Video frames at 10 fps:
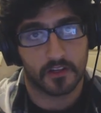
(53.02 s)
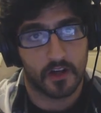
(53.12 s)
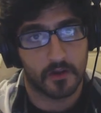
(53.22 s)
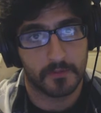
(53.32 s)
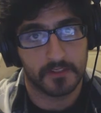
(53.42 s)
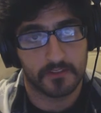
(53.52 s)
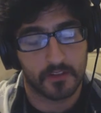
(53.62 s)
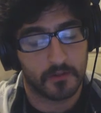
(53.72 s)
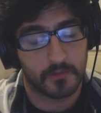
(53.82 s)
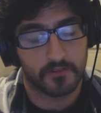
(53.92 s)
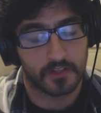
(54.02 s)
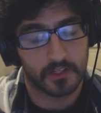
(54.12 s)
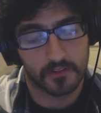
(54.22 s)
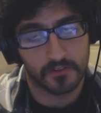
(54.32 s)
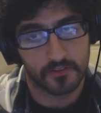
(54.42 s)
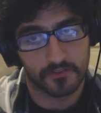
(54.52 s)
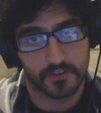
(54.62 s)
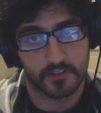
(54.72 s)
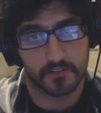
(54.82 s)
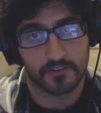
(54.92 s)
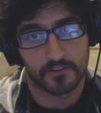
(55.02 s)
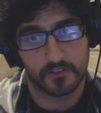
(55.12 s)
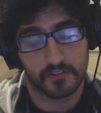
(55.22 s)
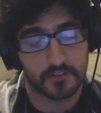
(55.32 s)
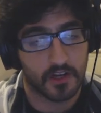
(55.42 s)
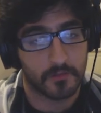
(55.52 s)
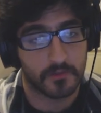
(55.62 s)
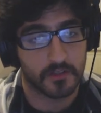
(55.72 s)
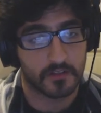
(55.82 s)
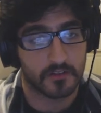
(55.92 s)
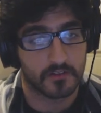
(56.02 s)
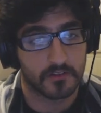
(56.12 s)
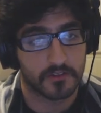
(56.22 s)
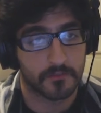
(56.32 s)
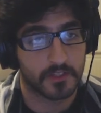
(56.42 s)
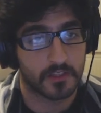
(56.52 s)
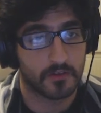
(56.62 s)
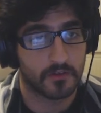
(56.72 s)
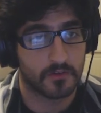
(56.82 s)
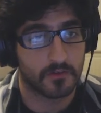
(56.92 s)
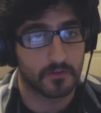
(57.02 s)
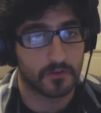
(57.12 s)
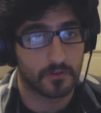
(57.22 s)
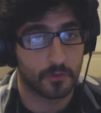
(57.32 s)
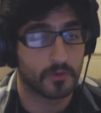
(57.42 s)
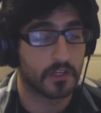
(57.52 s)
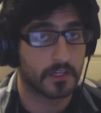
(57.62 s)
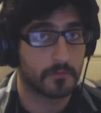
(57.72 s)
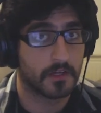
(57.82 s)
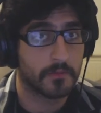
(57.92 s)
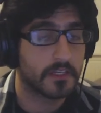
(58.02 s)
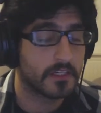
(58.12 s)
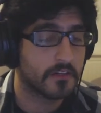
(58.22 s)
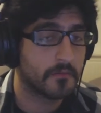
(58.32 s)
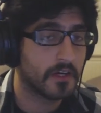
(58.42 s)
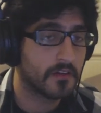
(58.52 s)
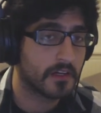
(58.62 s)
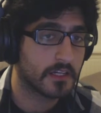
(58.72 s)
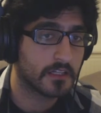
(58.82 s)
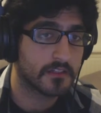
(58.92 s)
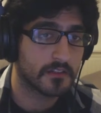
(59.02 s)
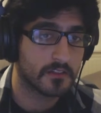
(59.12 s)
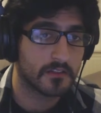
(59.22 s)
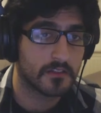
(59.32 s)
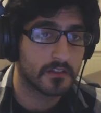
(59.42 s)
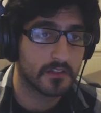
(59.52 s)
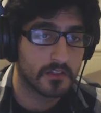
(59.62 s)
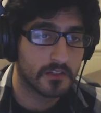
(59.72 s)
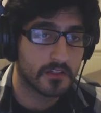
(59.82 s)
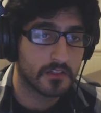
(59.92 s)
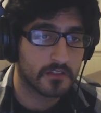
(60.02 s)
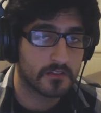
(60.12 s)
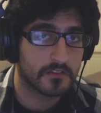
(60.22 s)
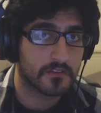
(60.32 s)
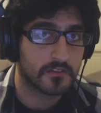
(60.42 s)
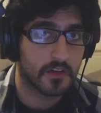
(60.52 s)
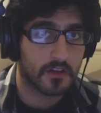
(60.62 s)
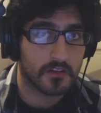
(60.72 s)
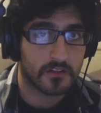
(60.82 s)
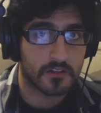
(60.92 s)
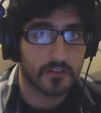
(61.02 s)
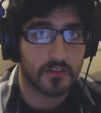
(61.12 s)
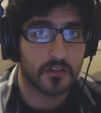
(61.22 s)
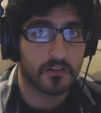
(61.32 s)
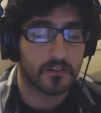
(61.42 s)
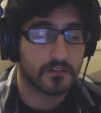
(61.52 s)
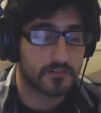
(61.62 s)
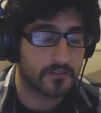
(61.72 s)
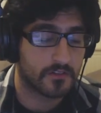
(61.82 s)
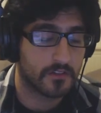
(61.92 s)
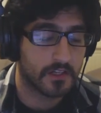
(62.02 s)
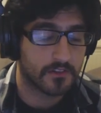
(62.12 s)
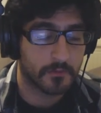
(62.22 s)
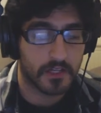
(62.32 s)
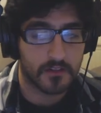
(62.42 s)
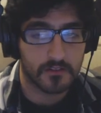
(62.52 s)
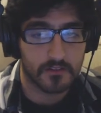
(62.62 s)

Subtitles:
comment on my videos if there's a topic or something you would like my opinion about. I can talk to you guys about.